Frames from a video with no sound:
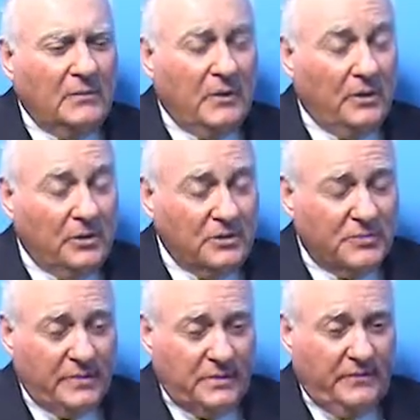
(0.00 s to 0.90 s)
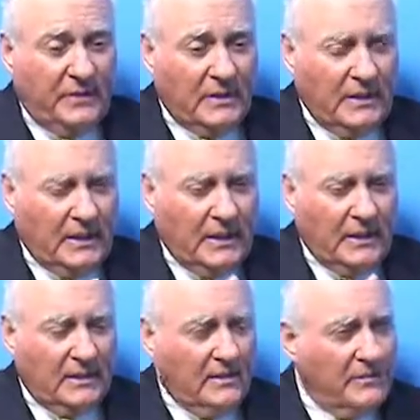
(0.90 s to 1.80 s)
We looked specifically
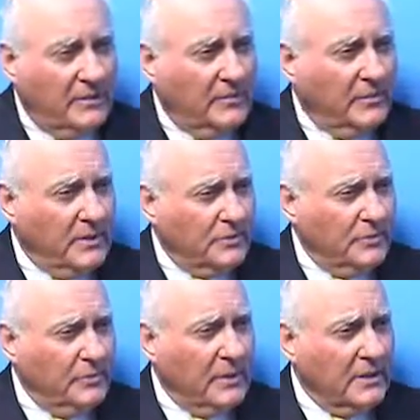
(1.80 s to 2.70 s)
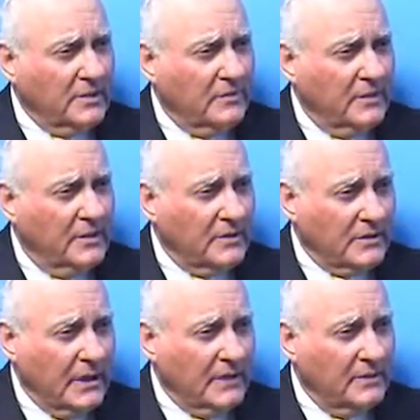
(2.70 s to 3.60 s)
at liver and muscle because of the
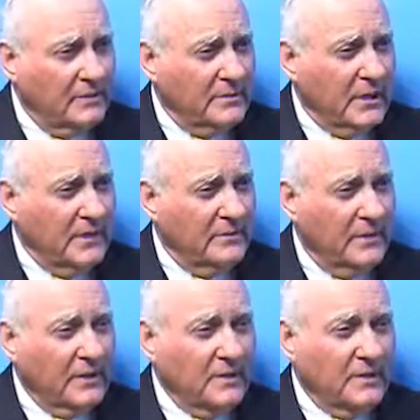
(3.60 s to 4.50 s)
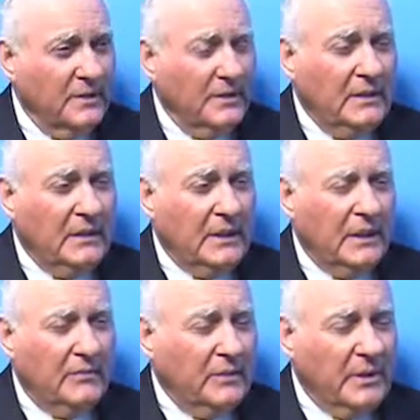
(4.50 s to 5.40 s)
statin side effects,
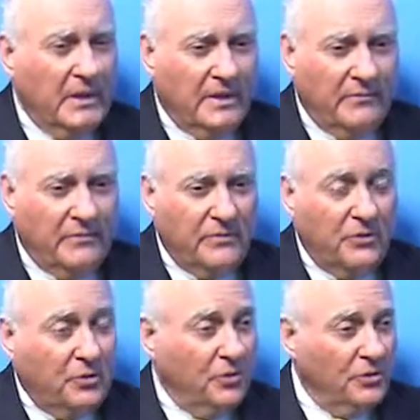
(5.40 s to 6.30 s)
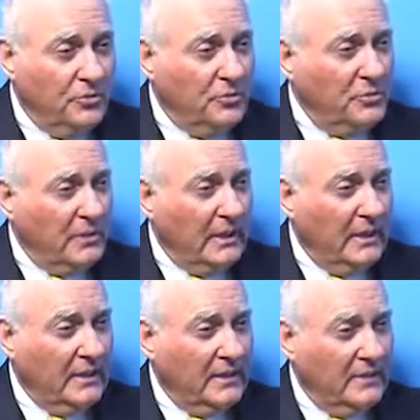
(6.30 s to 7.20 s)
and we had no
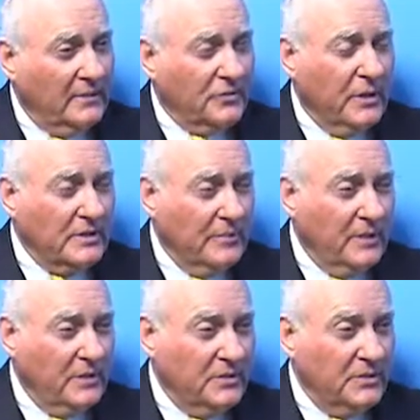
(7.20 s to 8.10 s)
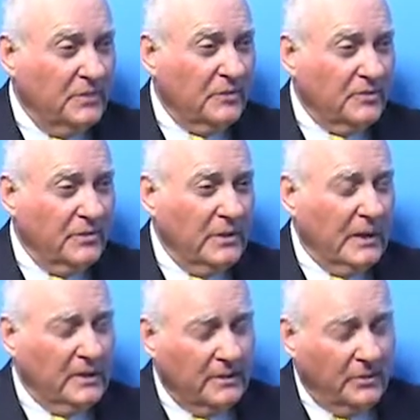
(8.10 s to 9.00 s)
transaminases over 3
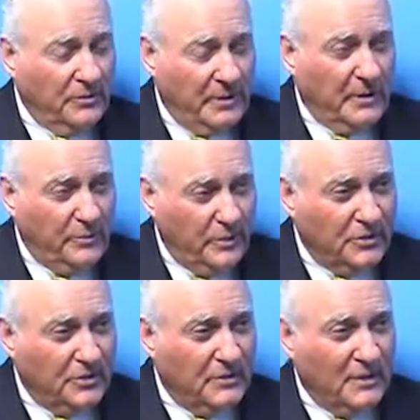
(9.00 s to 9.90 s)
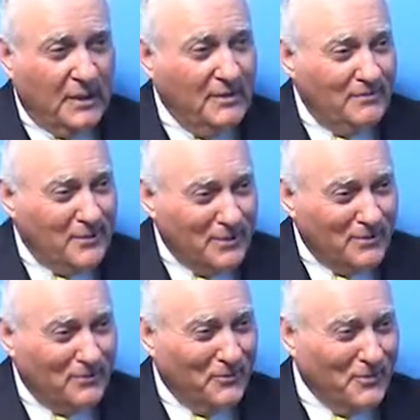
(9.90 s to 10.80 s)
on any patient at any
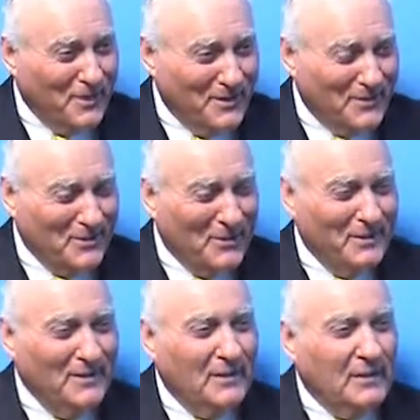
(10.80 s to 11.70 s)
visit through the entire study.